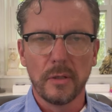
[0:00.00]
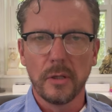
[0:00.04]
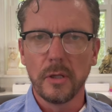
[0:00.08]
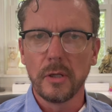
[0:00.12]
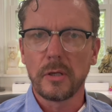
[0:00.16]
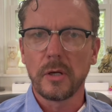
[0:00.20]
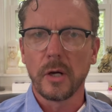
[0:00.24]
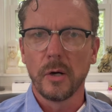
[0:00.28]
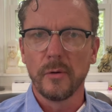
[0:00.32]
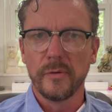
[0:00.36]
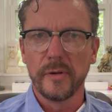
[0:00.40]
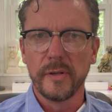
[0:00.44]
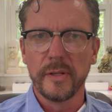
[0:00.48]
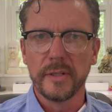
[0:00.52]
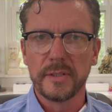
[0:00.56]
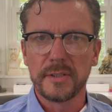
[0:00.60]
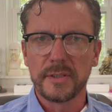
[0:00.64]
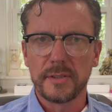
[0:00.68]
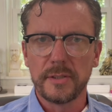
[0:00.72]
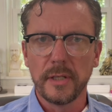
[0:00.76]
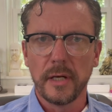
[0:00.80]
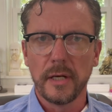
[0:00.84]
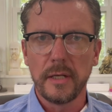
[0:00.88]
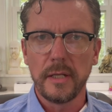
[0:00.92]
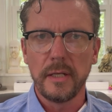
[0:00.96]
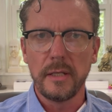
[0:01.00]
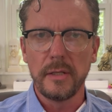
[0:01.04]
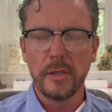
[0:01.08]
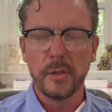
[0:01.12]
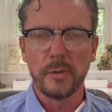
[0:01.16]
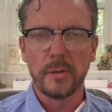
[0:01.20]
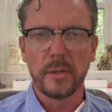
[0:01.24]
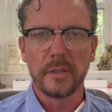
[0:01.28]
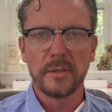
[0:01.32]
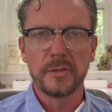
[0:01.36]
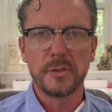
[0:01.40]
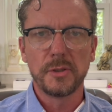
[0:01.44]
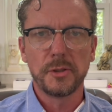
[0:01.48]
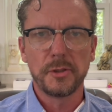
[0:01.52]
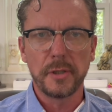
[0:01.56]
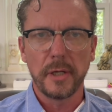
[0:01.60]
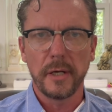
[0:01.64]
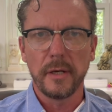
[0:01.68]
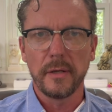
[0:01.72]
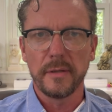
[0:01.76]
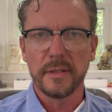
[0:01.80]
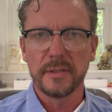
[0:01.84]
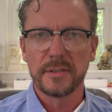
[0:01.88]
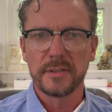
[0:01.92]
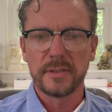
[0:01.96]
look over this study, you can
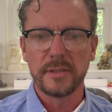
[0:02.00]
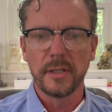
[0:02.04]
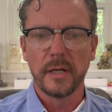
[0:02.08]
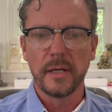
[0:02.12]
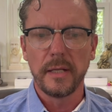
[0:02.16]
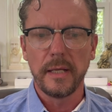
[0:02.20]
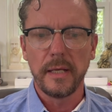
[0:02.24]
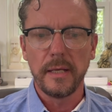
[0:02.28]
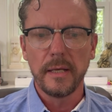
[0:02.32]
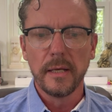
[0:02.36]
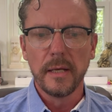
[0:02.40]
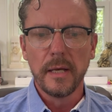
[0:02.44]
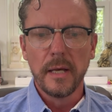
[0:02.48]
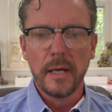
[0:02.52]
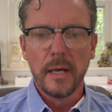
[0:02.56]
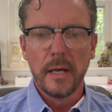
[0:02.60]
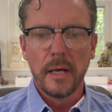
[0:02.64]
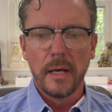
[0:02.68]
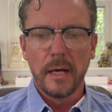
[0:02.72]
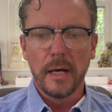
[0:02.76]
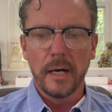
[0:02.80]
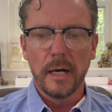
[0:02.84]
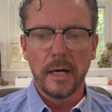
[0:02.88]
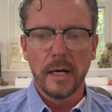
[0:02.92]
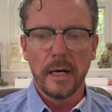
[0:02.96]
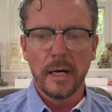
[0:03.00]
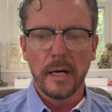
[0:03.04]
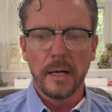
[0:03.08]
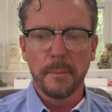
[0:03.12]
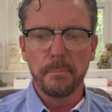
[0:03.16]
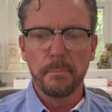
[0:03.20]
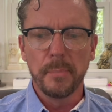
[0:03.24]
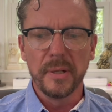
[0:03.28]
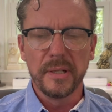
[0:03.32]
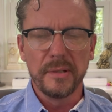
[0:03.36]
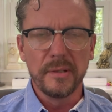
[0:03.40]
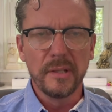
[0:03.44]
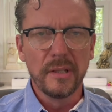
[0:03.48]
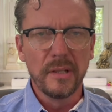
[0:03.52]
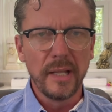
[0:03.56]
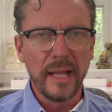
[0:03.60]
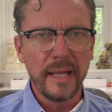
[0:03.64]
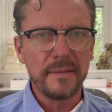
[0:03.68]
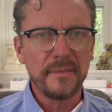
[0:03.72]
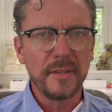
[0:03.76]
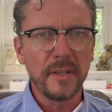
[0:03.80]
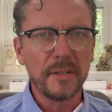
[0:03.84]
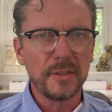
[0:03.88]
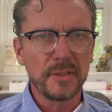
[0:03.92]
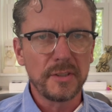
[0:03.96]
share this study, but
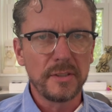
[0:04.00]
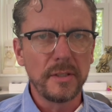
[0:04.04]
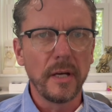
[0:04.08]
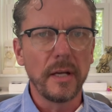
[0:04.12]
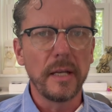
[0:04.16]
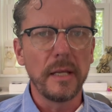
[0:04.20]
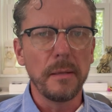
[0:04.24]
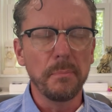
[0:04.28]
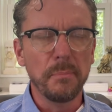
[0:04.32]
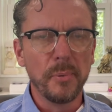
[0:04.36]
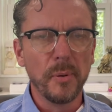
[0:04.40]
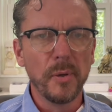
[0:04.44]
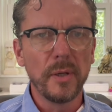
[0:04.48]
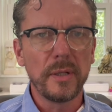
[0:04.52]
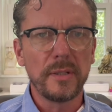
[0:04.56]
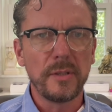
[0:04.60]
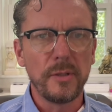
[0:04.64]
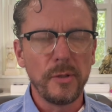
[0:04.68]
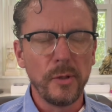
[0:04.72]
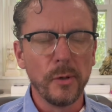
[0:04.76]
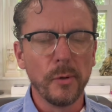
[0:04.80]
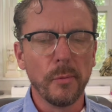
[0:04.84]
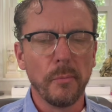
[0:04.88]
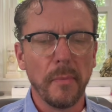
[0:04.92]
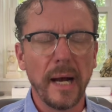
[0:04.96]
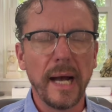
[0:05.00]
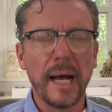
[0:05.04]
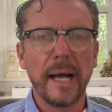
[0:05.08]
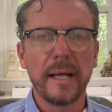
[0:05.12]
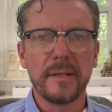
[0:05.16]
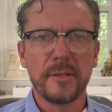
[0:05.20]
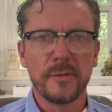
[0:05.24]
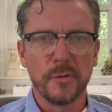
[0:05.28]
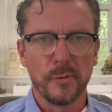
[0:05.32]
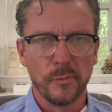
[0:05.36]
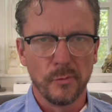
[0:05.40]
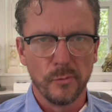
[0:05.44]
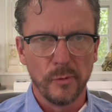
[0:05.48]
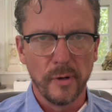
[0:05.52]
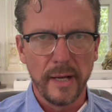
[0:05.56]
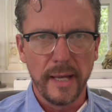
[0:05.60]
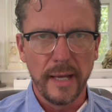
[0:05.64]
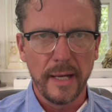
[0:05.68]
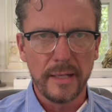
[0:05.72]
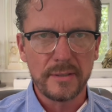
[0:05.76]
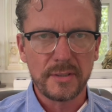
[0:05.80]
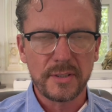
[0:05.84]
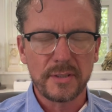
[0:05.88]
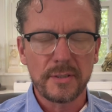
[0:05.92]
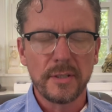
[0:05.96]
let this study put your mind to
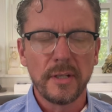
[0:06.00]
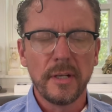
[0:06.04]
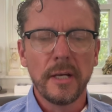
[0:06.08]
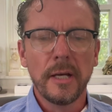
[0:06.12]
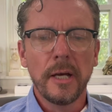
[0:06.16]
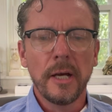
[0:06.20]
rest.